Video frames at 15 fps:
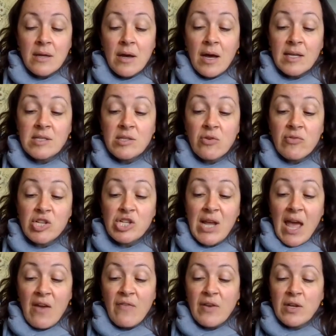I saw a
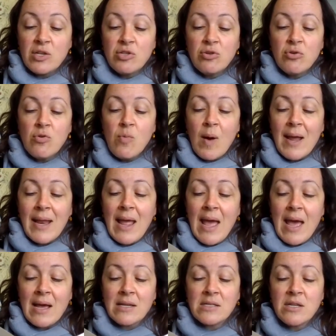chef in a tall white
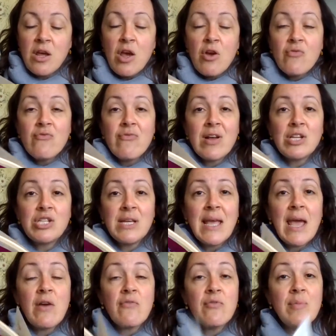hat rushing
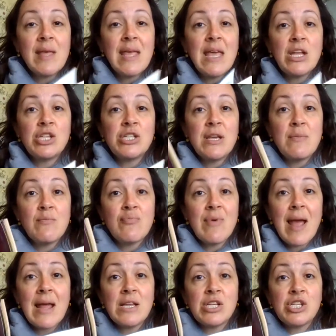out from the kitchen
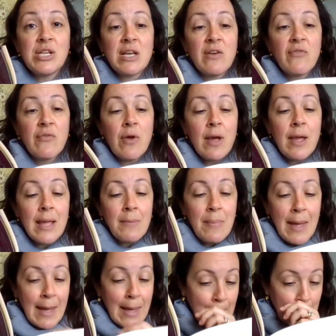brandishing a frying
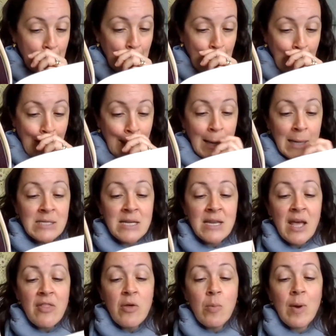pan, and
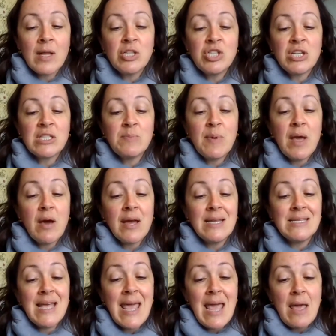another one just behind
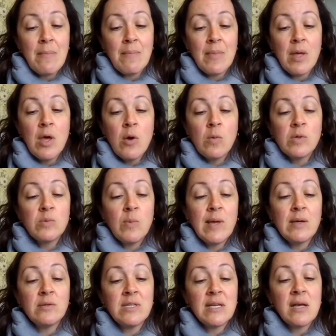him was
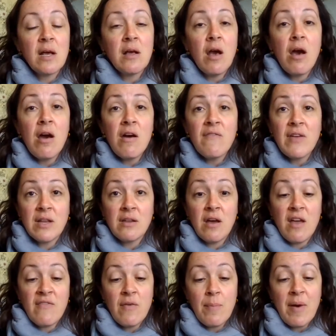wielding a carving
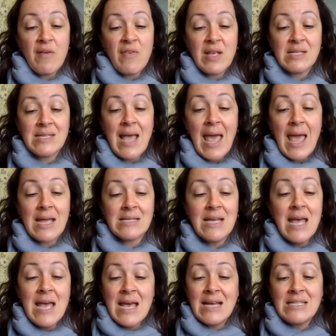knife above his head,
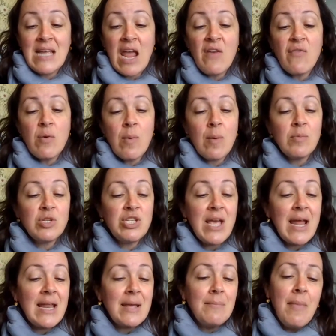and everyone was
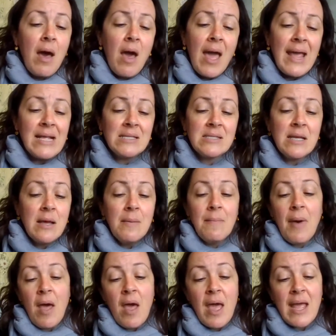yelling, "Mice!
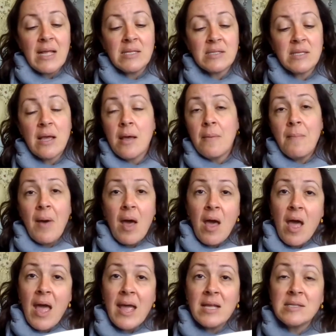Mice!
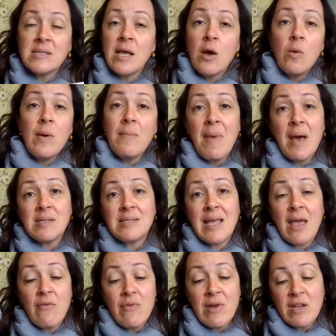Mice! We must
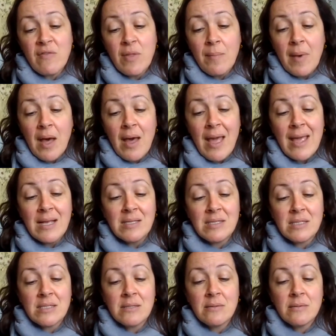get rid of the
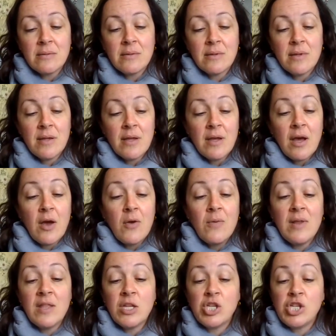mice!"
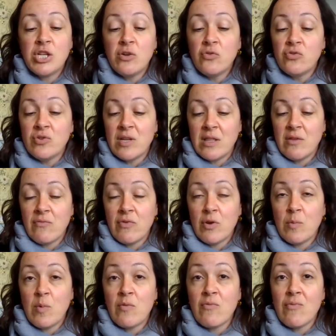Only the children in the
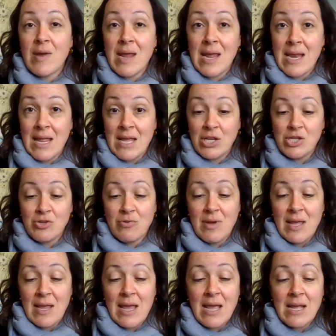room were really
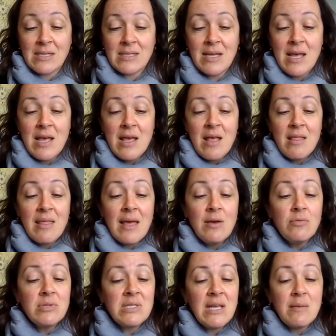enjoying it. They
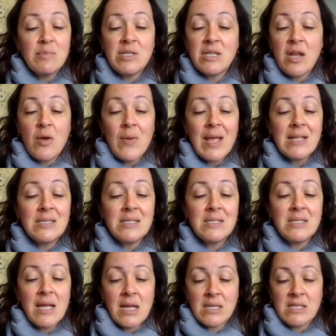all seemed to know
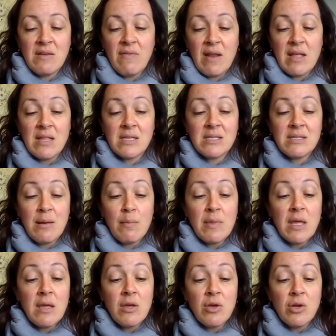instinctively that
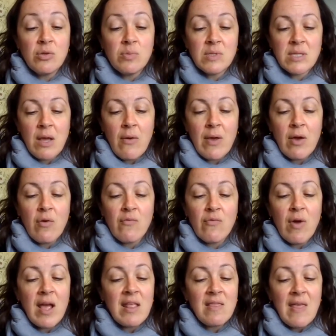something good was going on
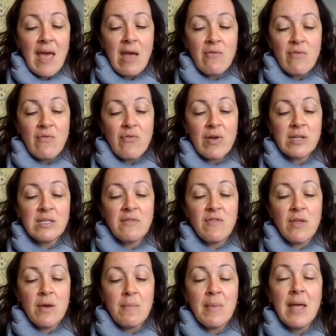right there in front of
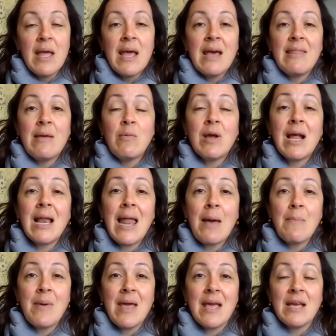them, and they were
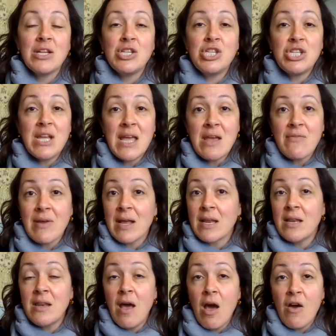clapping and cheering
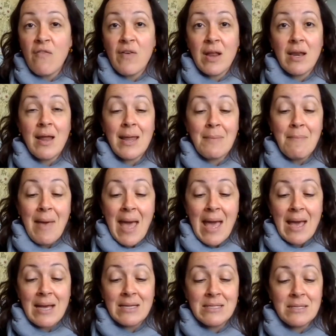and laughing like
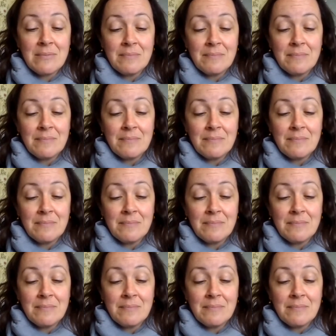mad.